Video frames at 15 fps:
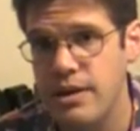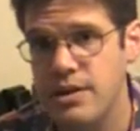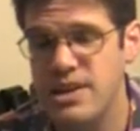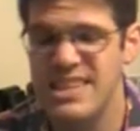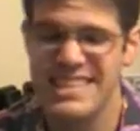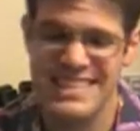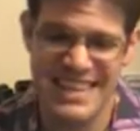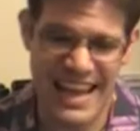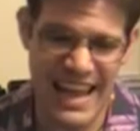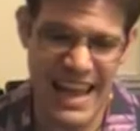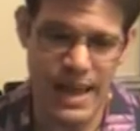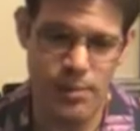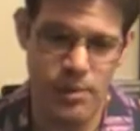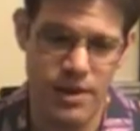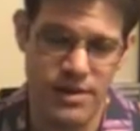the
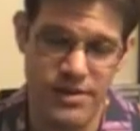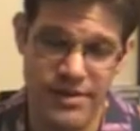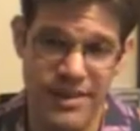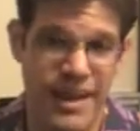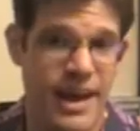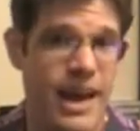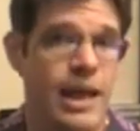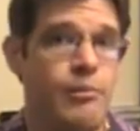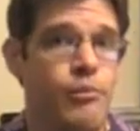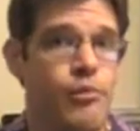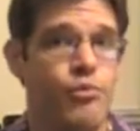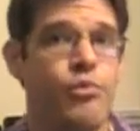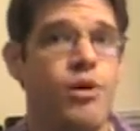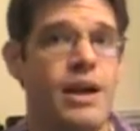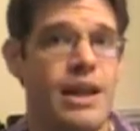same time
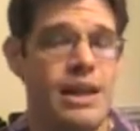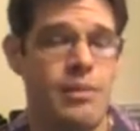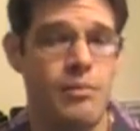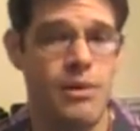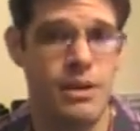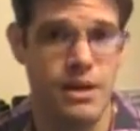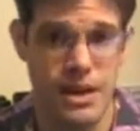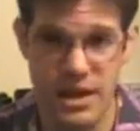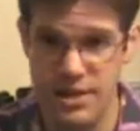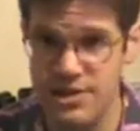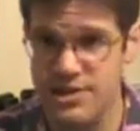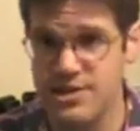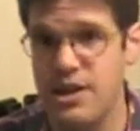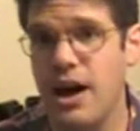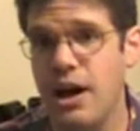frame in the
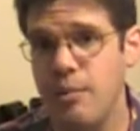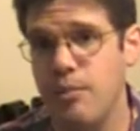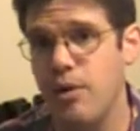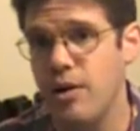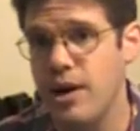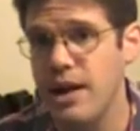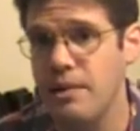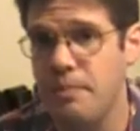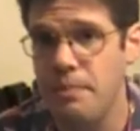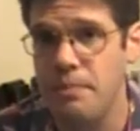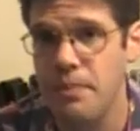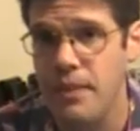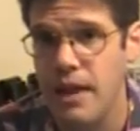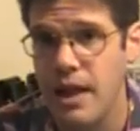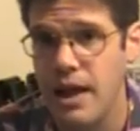stock market,
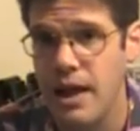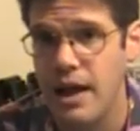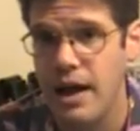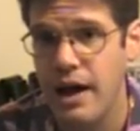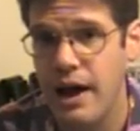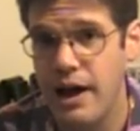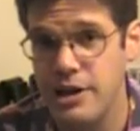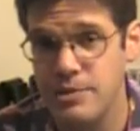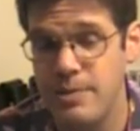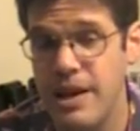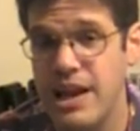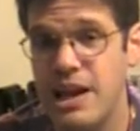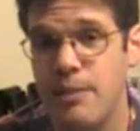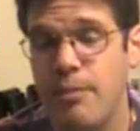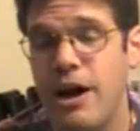I was
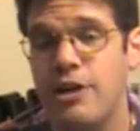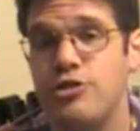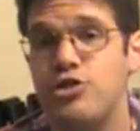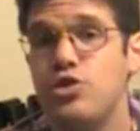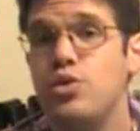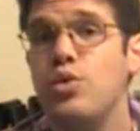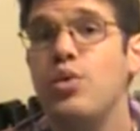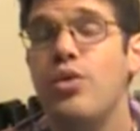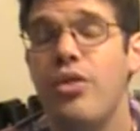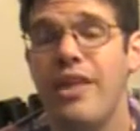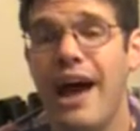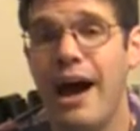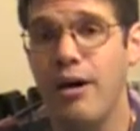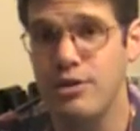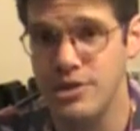making about
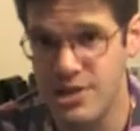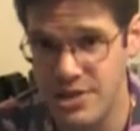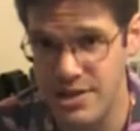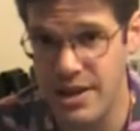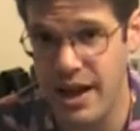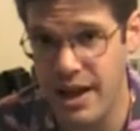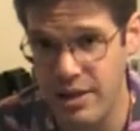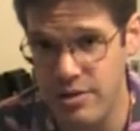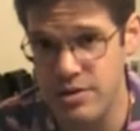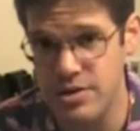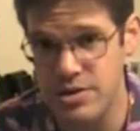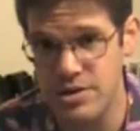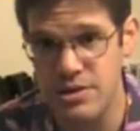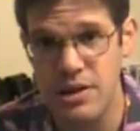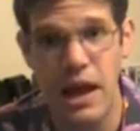
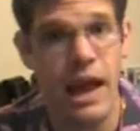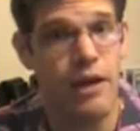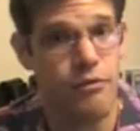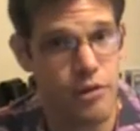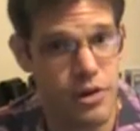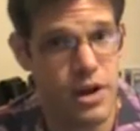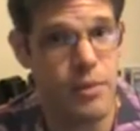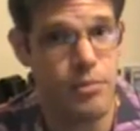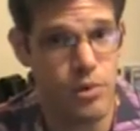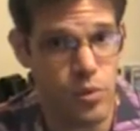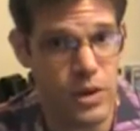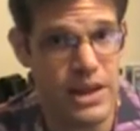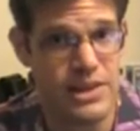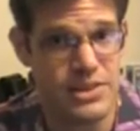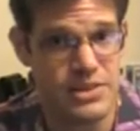$2,000 every couple
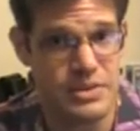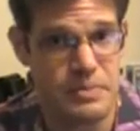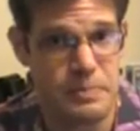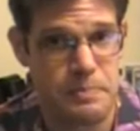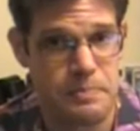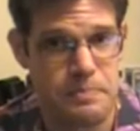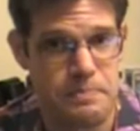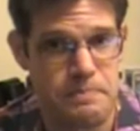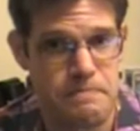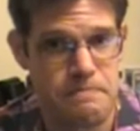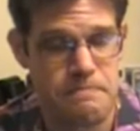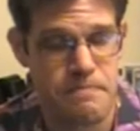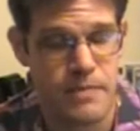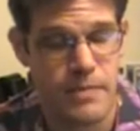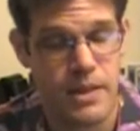weeks.
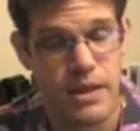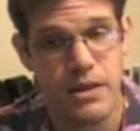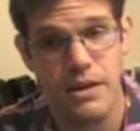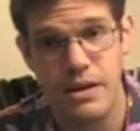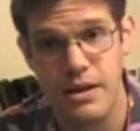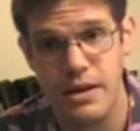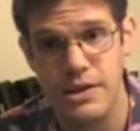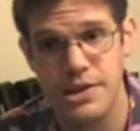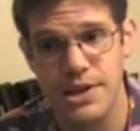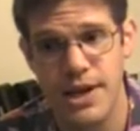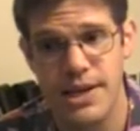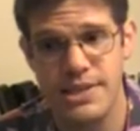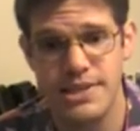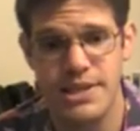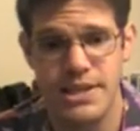So
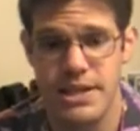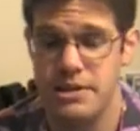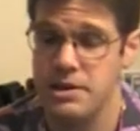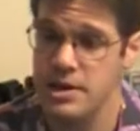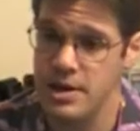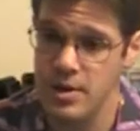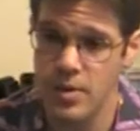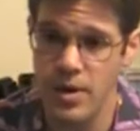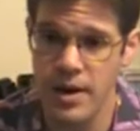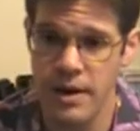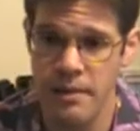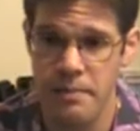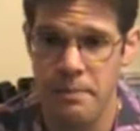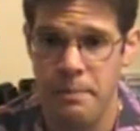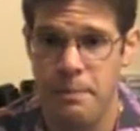I said, you know what?